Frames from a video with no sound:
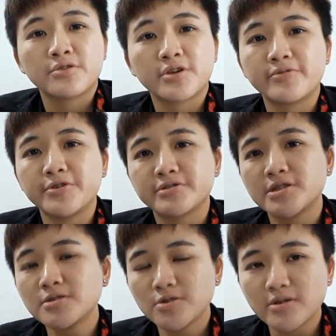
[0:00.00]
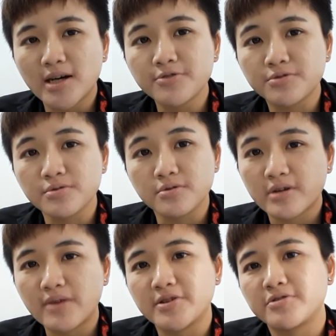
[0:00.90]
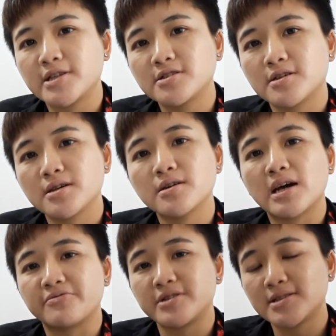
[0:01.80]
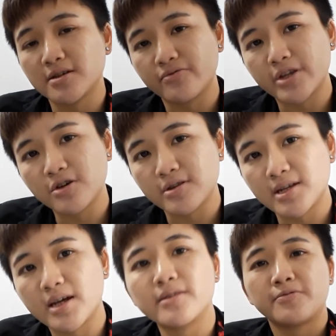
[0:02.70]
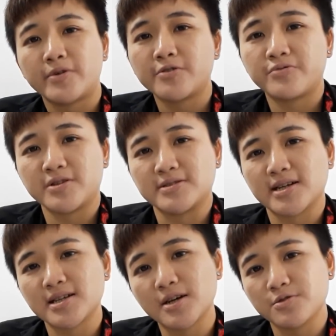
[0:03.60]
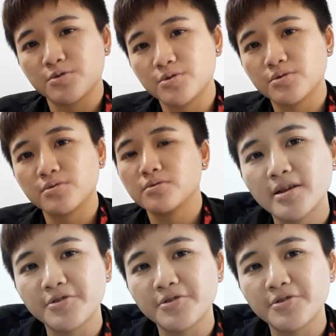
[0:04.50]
So if you still don't know how to craft a trading journal, I've done a video on that. Feel free to check it out too.